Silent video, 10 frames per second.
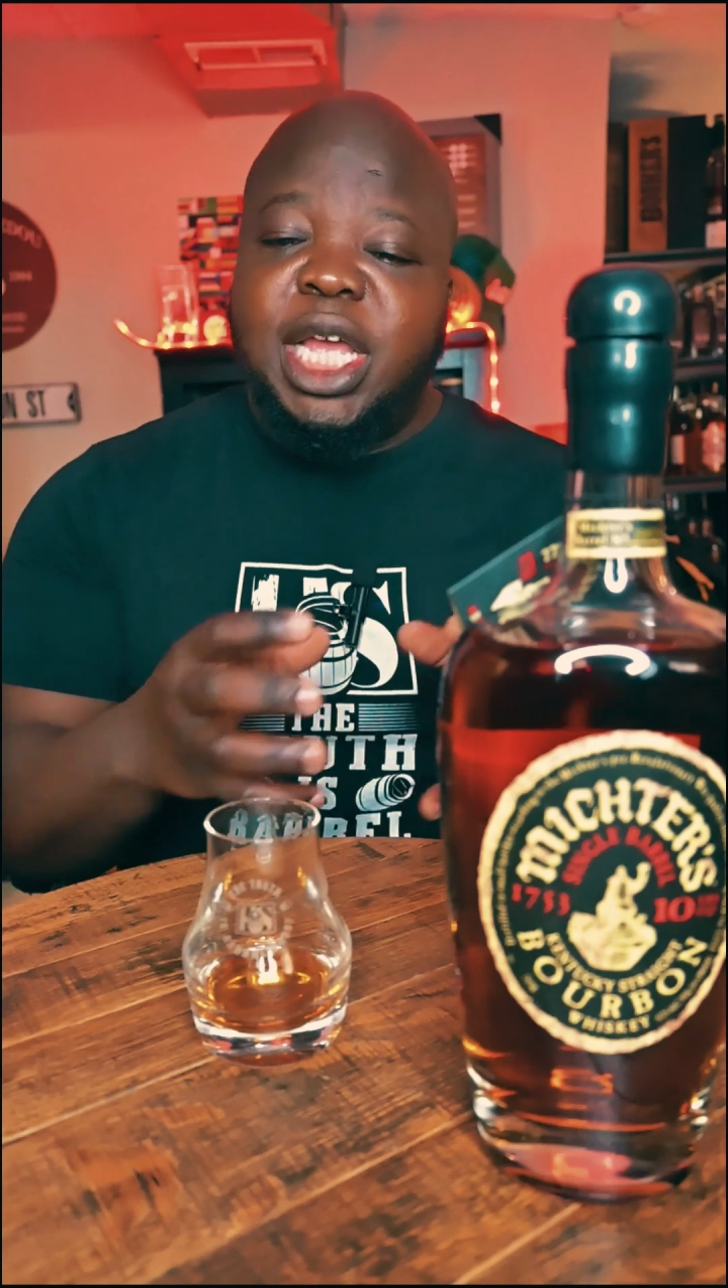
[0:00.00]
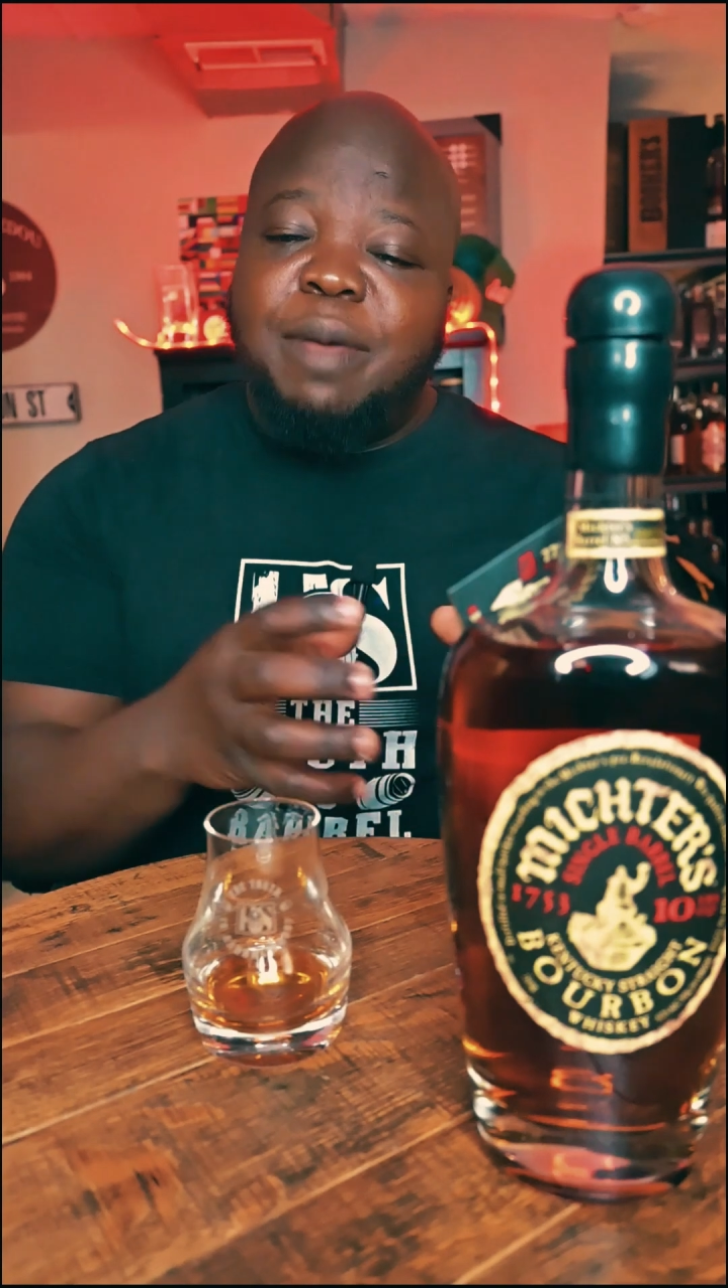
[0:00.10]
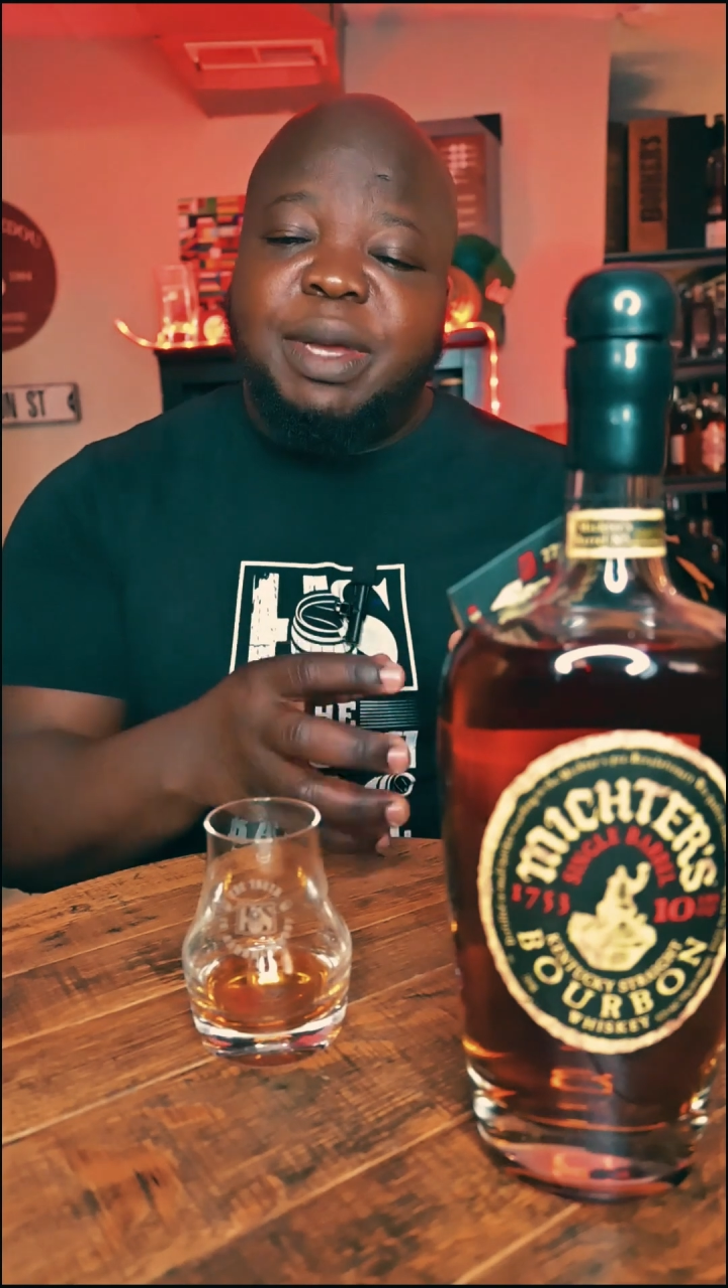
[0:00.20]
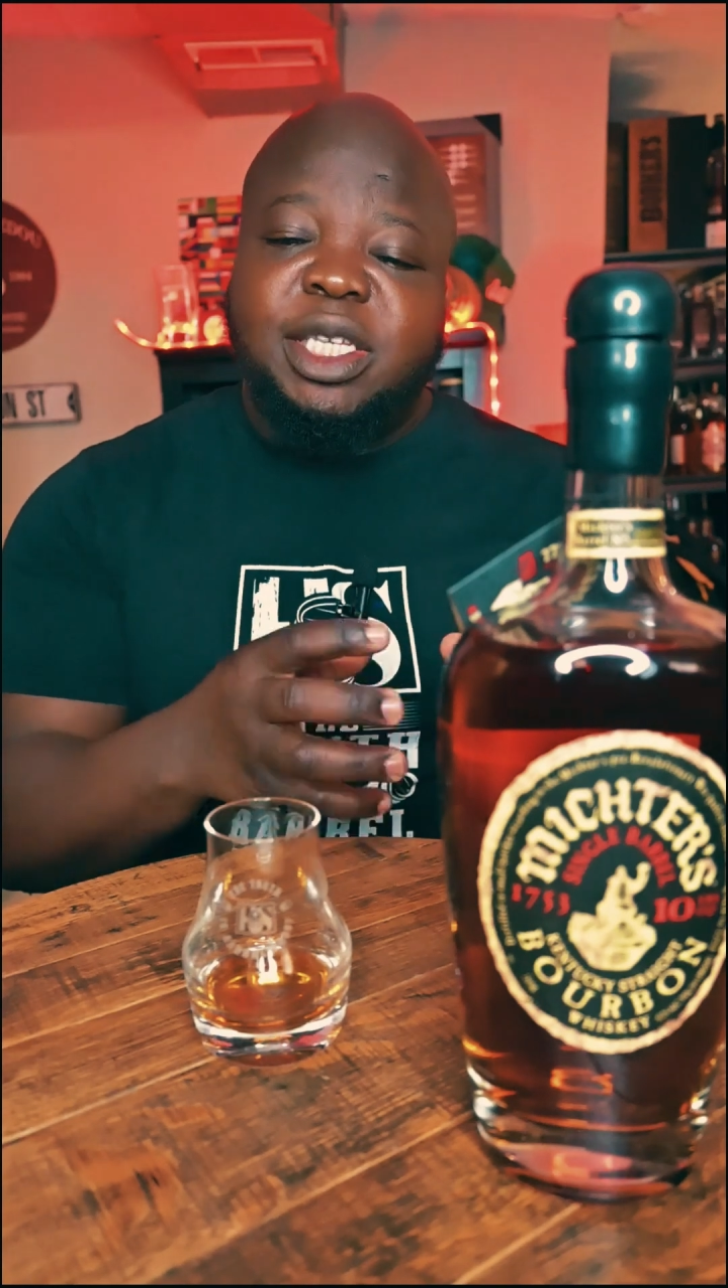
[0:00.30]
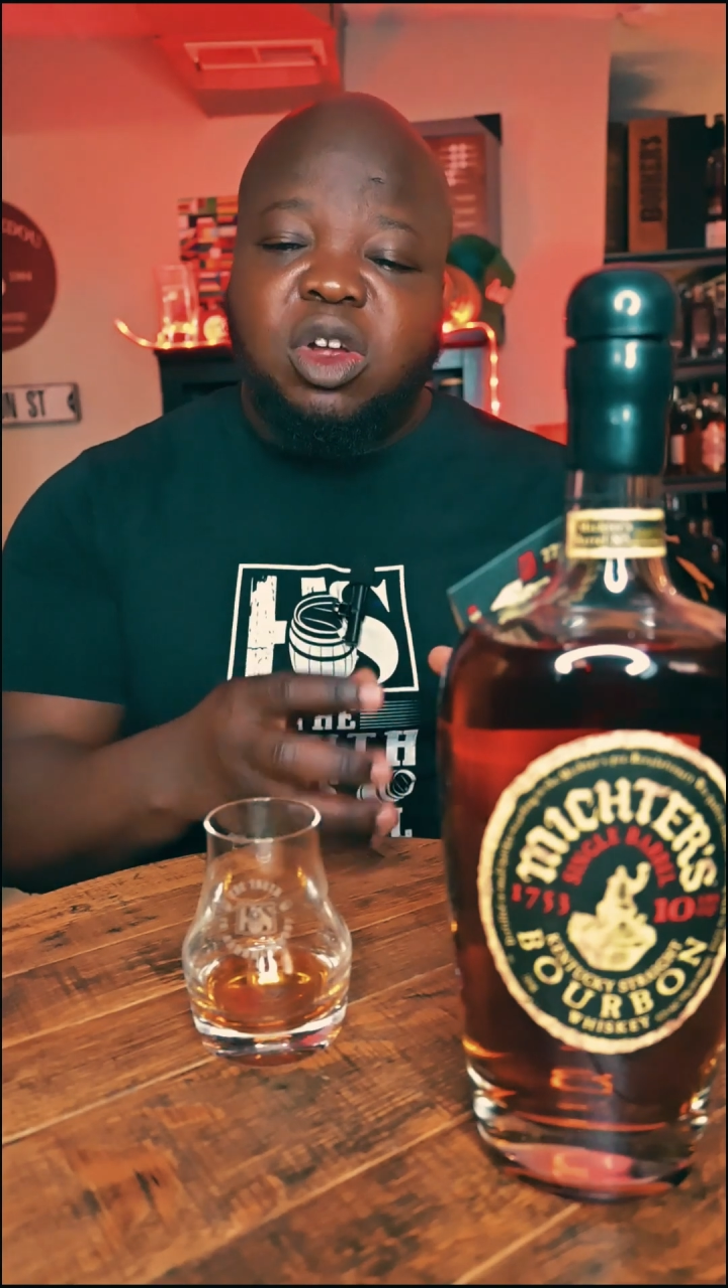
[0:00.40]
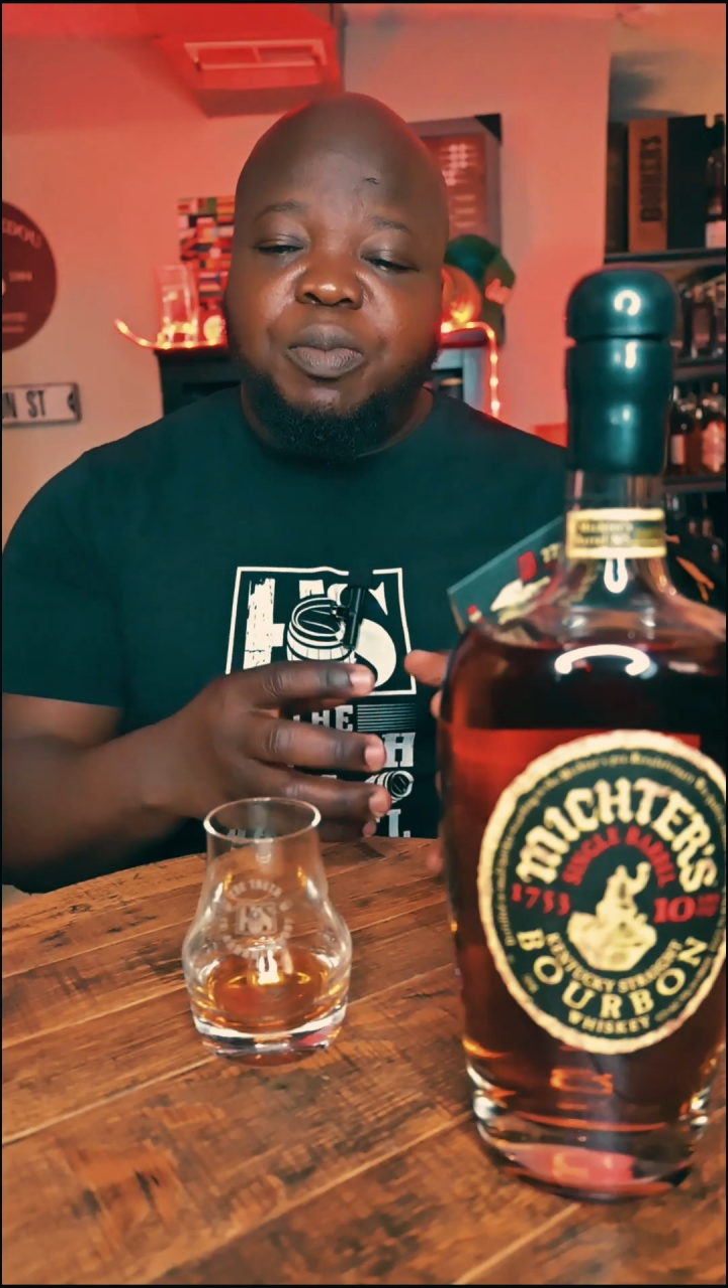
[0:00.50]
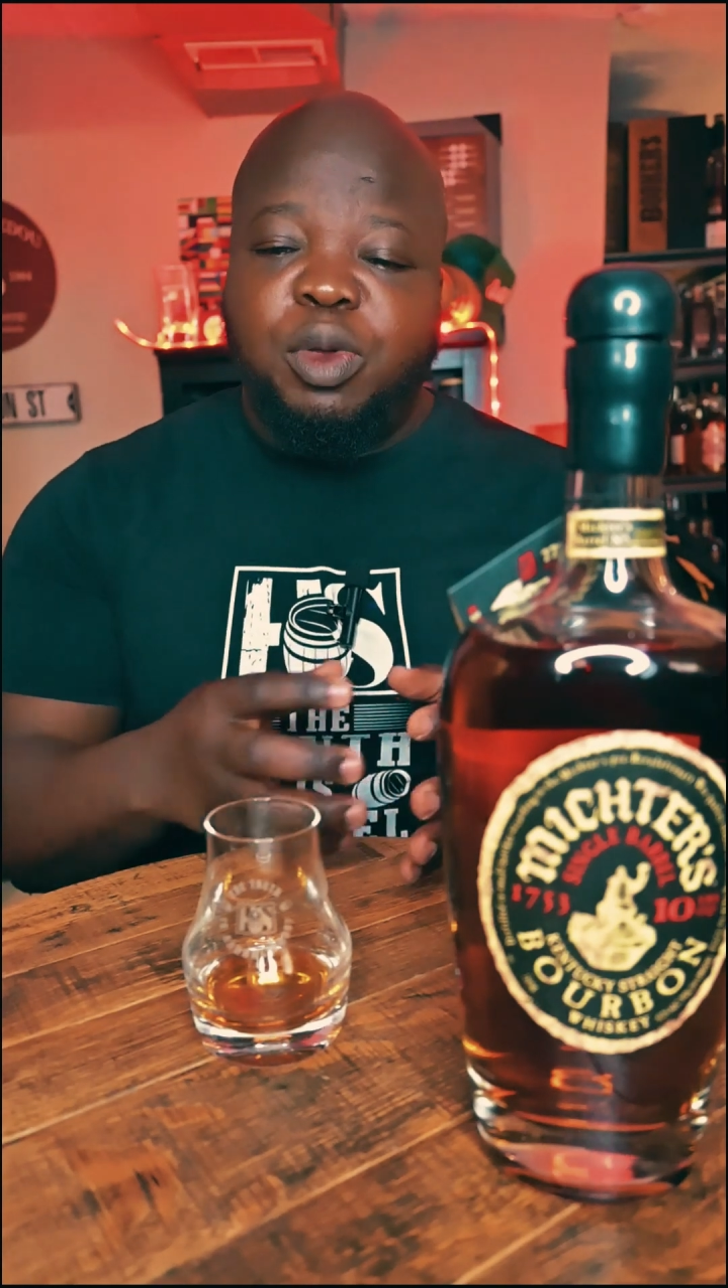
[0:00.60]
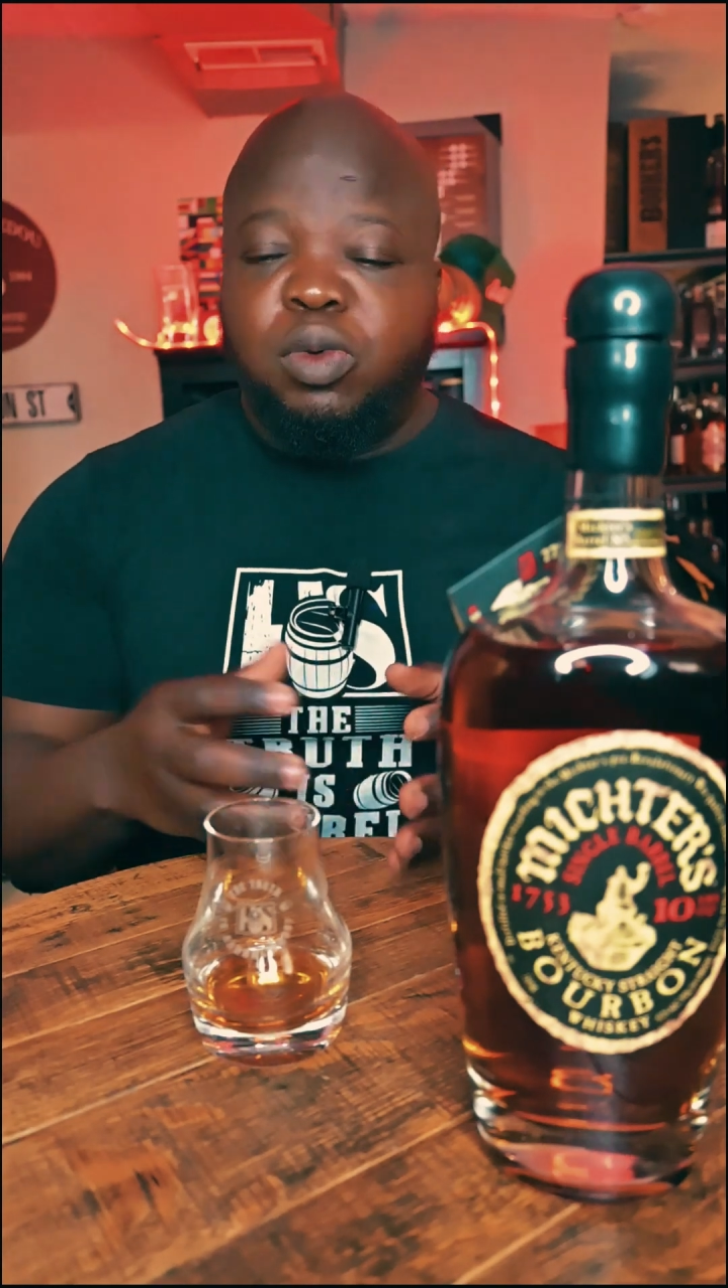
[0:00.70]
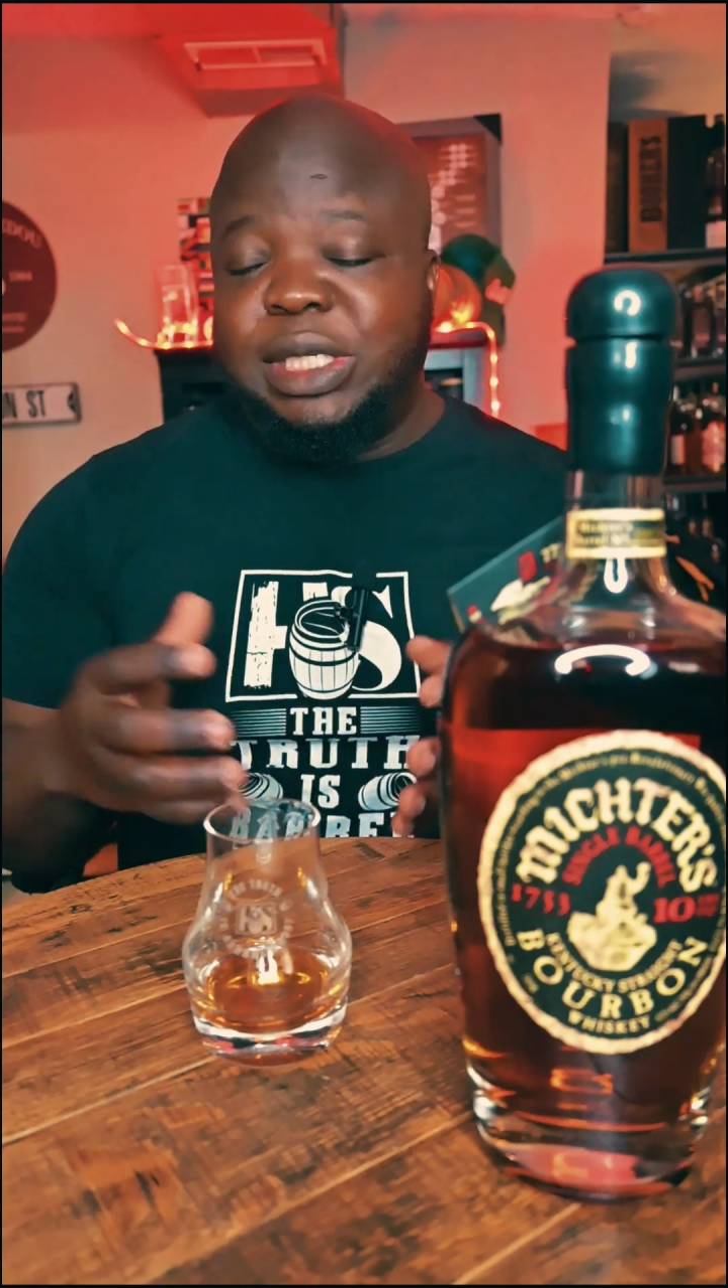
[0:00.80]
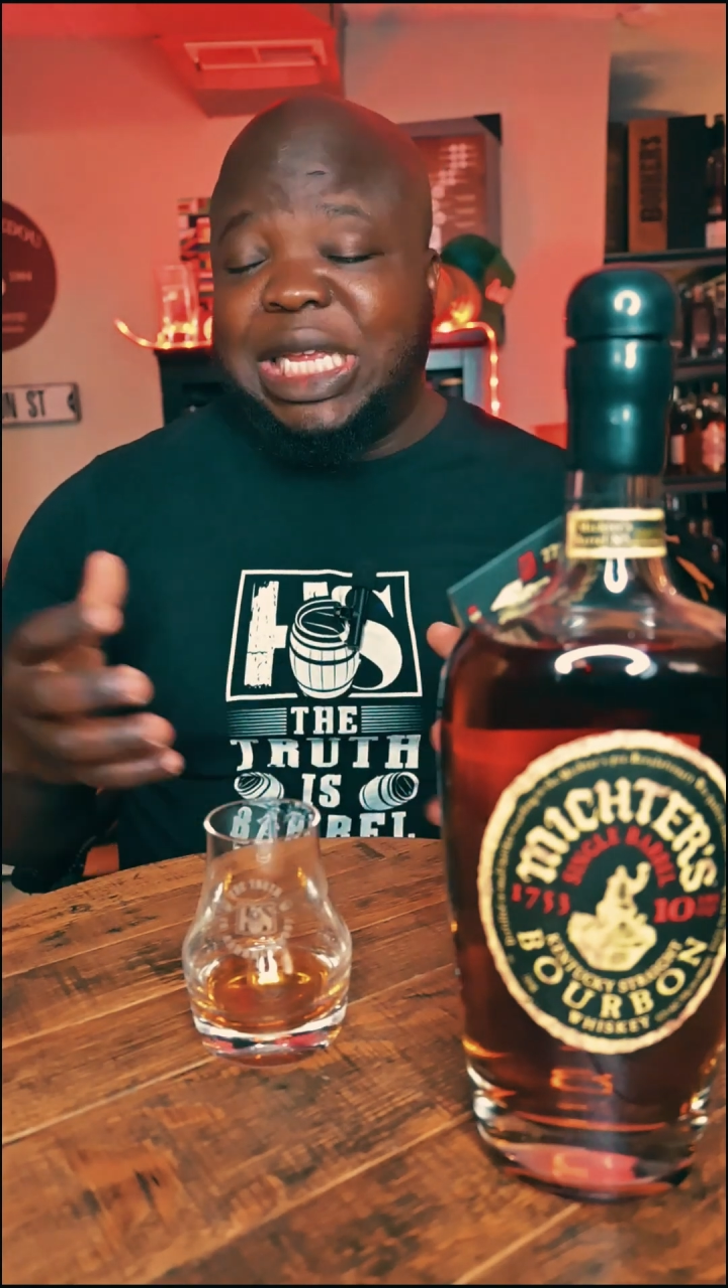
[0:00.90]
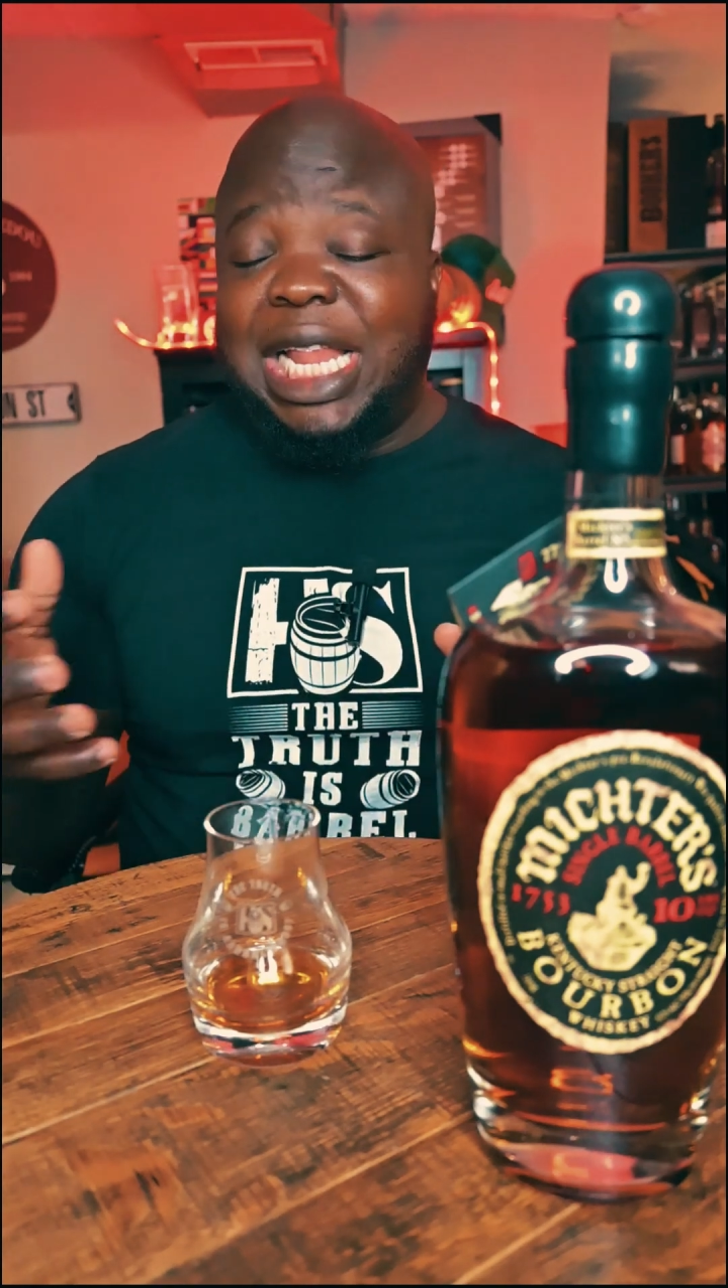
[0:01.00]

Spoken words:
MSRP was